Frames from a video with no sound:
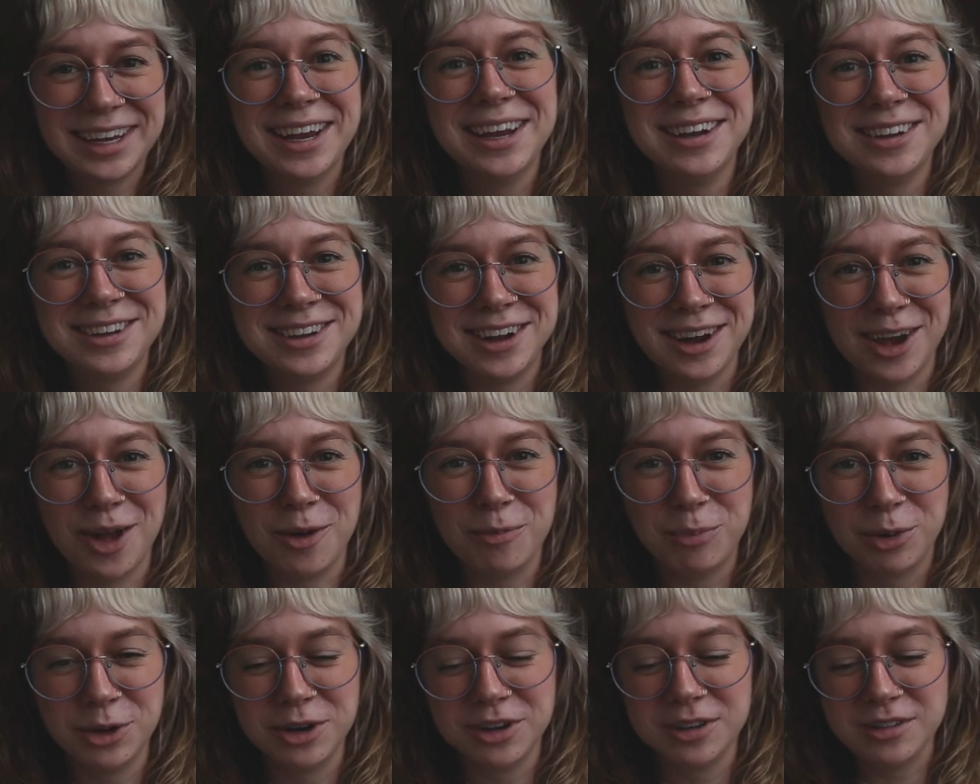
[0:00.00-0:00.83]
And yeah, I'll
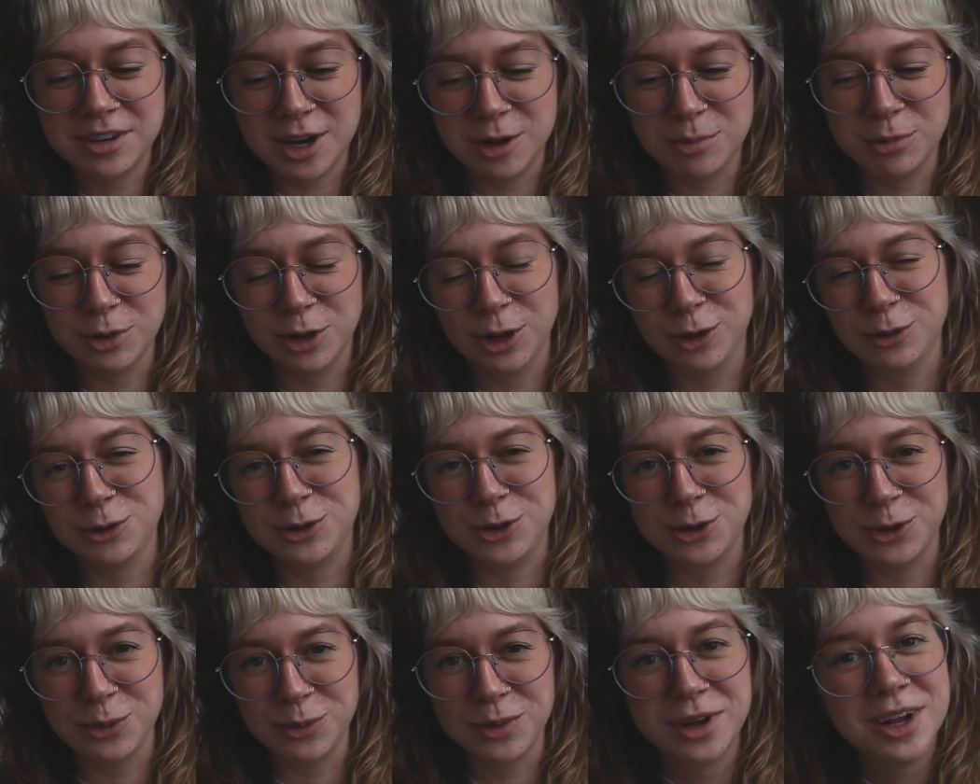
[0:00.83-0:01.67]
put it down below
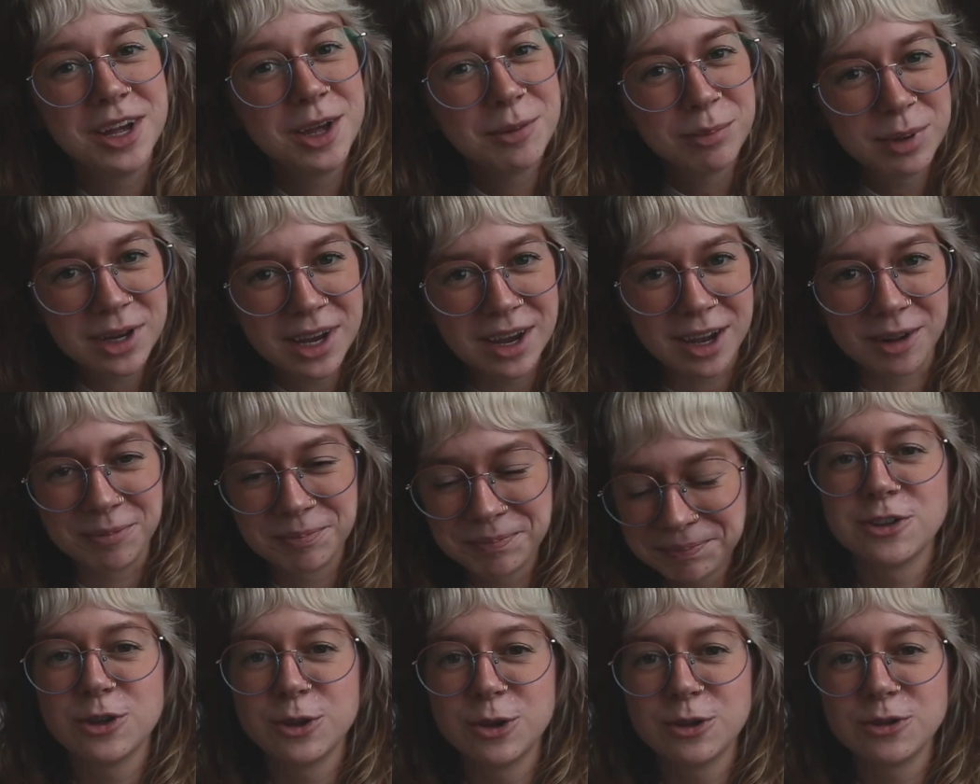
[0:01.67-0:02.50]
too. But yeah,
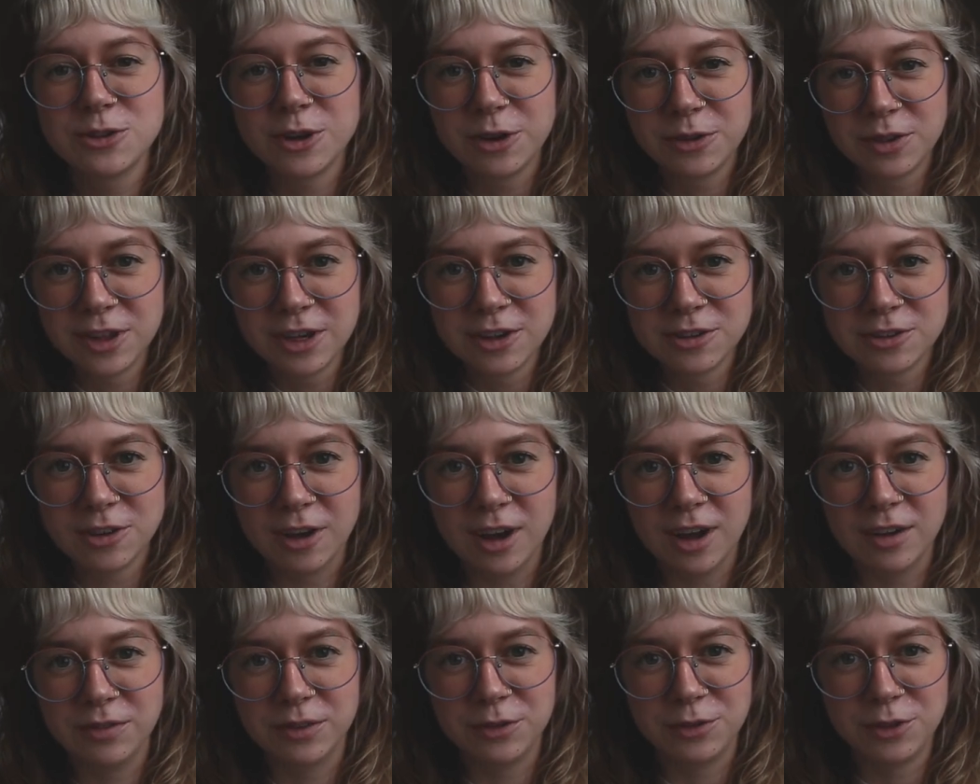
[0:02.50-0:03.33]
so to start things
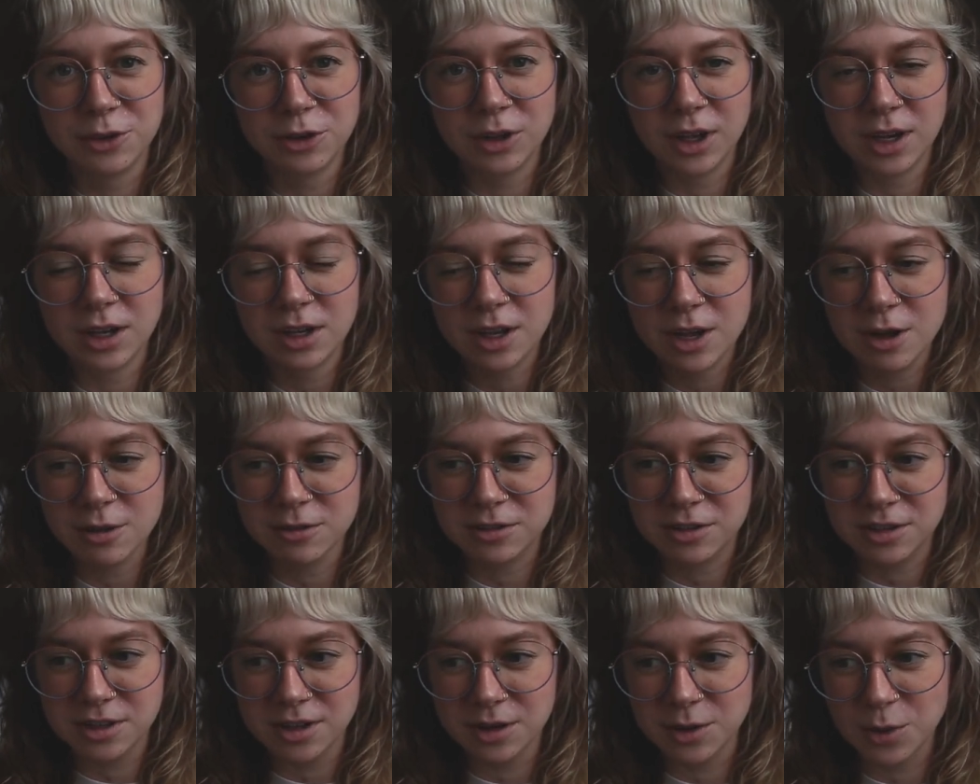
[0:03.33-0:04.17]
off, if you're like,
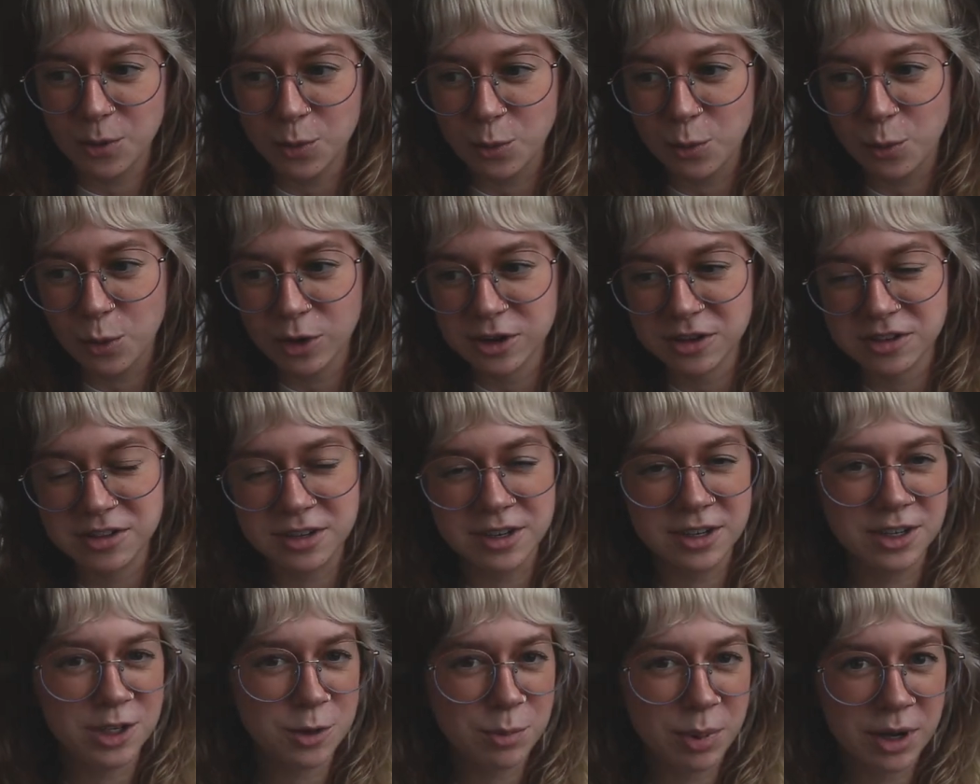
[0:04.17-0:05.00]
Kelsey, what is an
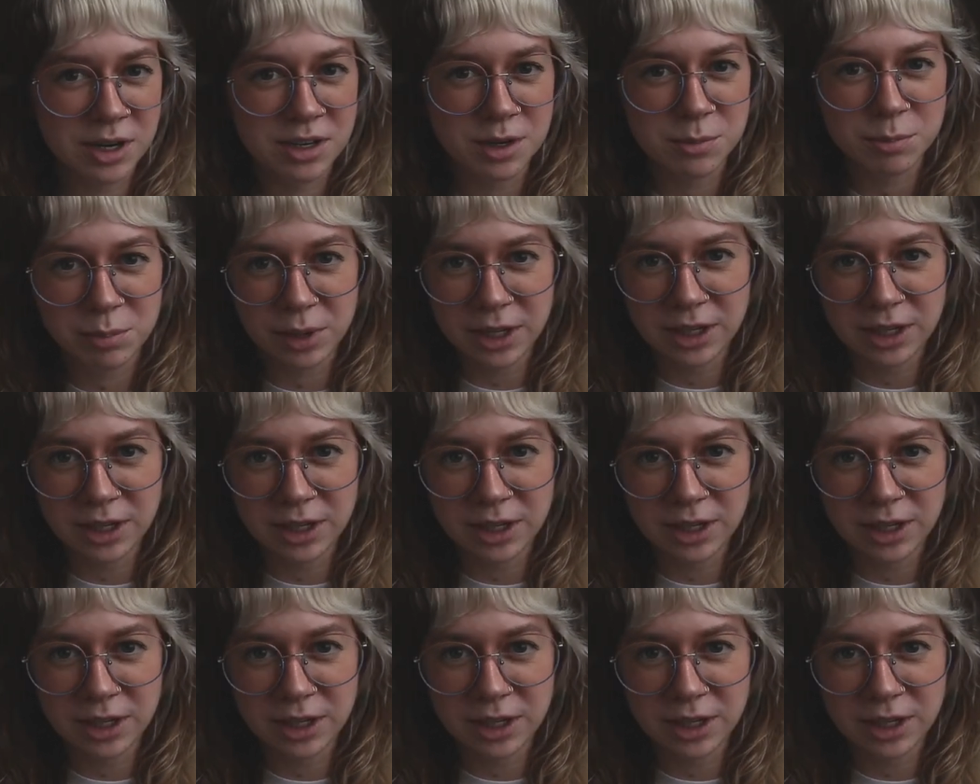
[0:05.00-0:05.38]
independent